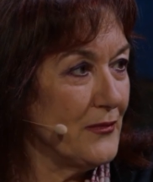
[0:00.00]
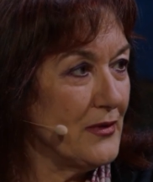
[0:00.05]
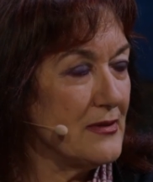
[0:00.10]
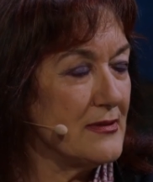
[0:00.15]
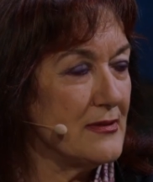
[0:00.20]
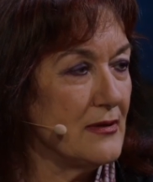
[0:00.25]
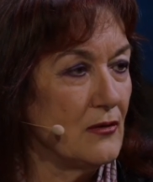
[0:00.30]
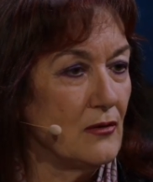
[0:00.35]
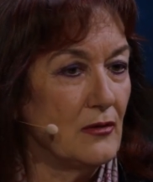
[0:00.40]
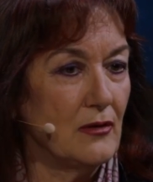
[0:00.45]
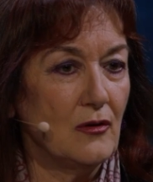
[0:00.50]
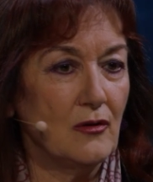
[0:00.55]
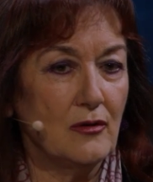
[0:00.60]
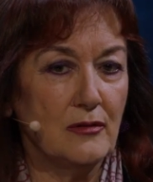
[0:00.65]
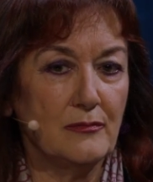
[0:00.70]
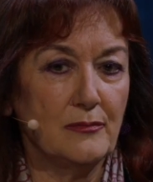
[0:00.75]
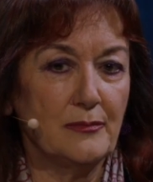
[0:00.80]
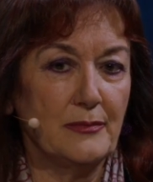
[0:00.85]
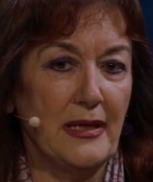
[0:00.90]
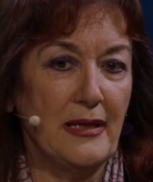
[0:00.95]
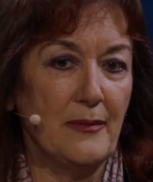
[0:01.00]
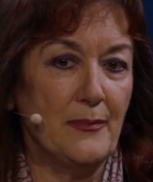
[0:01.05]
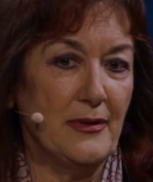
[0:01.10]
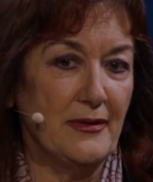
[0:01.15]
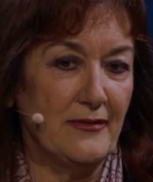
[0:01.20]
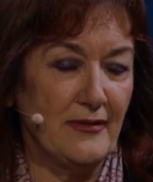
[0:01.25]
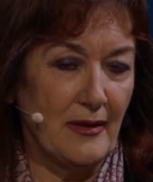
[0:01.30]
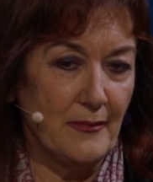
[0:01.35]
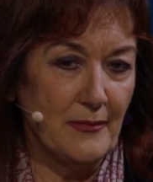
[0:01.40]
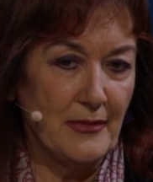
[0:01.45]
So or maybe
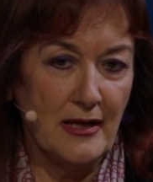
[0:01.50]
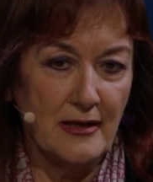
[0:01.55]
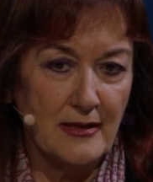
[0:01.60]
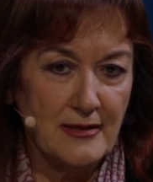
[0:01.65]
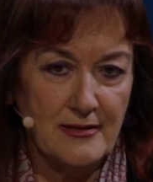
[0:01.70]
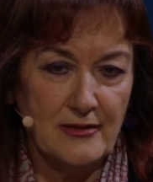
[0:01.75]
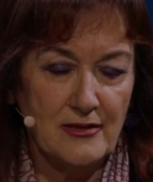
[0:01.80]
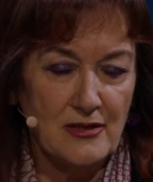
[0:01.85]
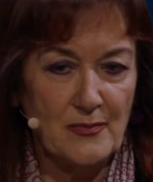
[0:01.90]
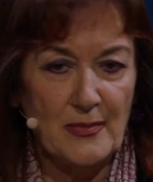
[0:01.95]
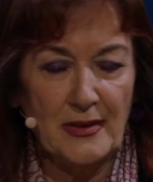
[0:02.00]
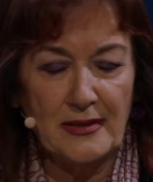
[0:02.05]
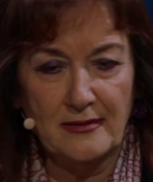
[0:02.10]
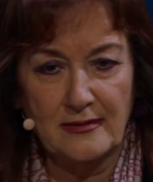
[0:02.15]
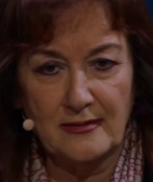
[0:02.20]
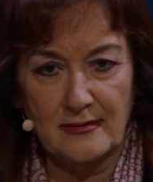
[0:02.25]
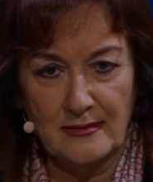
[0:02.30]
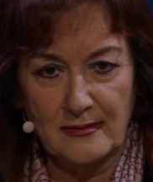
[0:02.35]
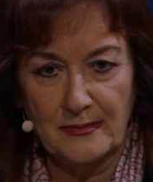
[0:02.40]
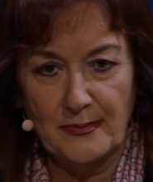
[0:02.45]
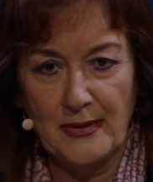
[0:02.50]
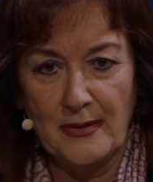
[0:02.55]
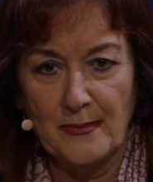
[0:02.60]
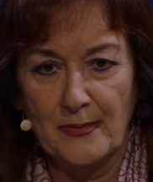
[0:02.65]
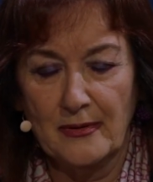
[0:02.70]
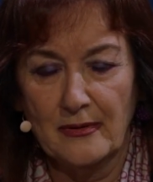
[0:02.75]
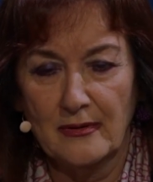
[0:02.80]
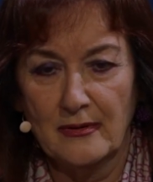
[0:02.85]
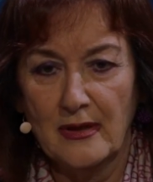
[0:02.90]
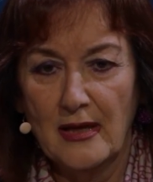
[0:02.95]
some youngsters, but
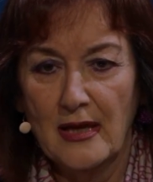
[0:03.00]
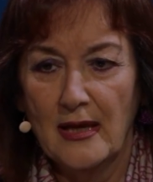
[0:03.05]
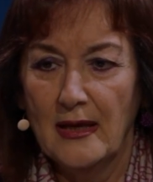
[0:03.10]
people